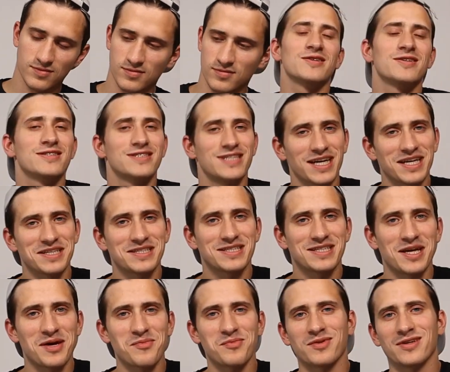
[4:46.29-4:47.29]
So the second
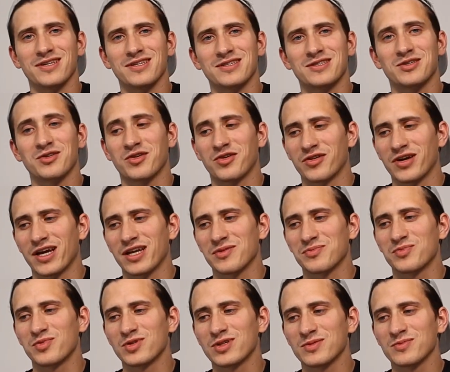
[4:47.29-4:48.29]
step is to create a
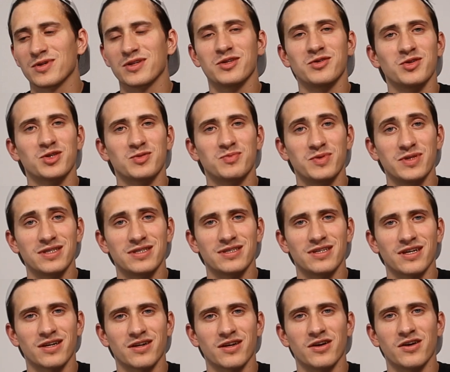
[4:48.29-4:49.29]
bootable USB
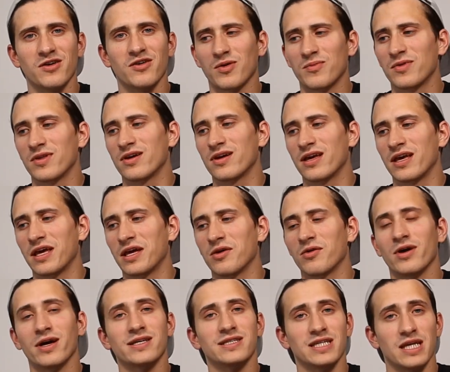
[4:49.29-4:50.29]
stick from the
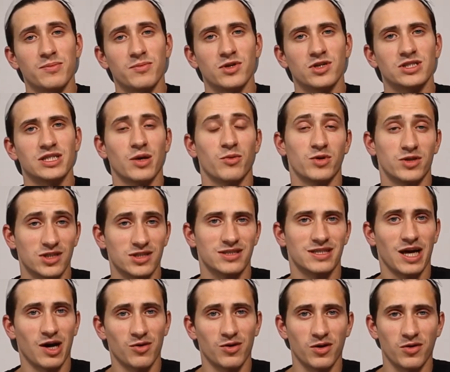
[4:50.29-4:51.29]
EOS image that we
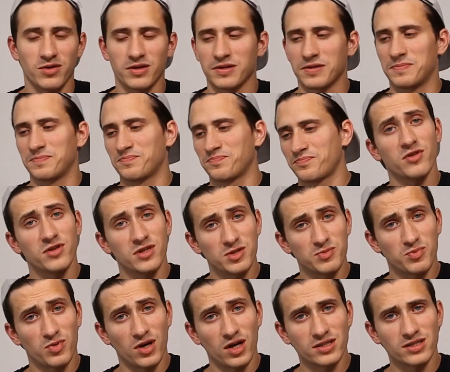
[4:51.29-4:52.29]
just downloaded. For
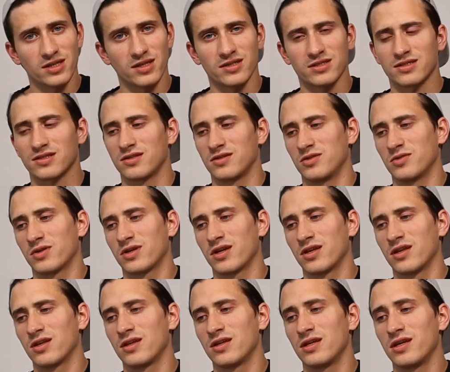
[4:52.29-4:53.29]
this process, you
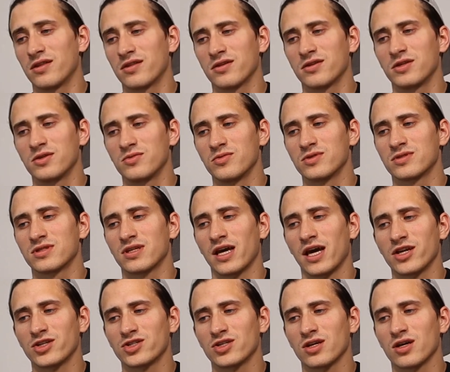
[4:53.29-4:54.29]
can either use
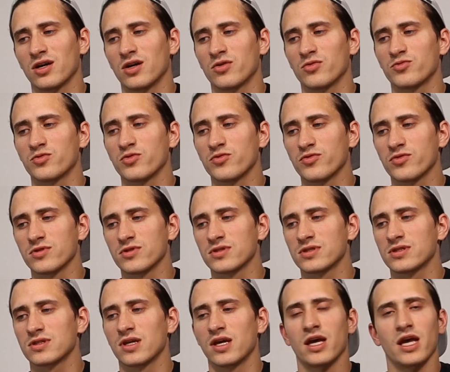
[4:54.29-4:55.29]
Etcher,
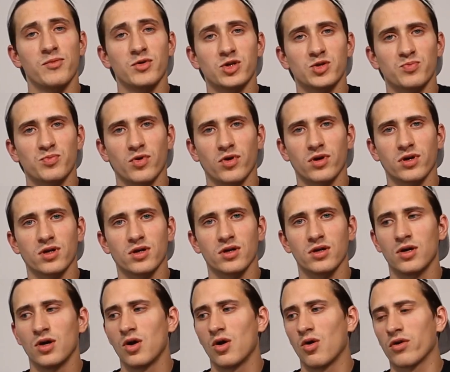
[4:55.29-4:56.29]
Rufus, Image
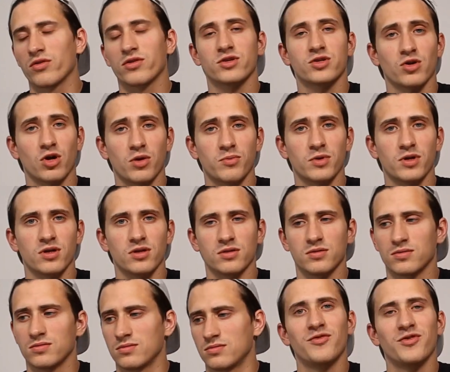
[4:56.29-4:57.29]
Burner, or the
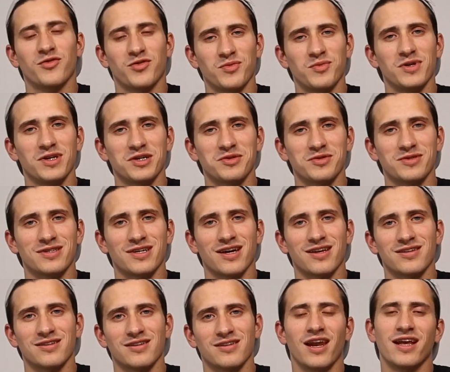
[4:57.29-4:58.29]
terminal, if you're familiar with
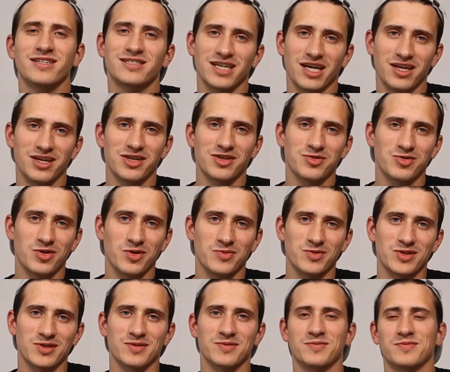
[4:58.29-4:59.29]
that. Links are in the
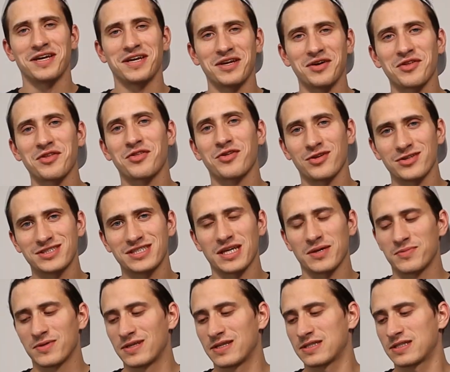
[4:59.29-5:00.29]
description. And now the third
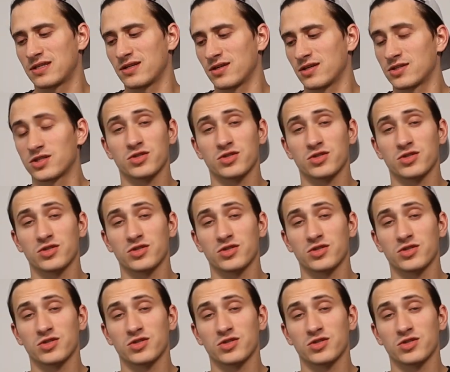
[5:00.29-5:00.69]
step is to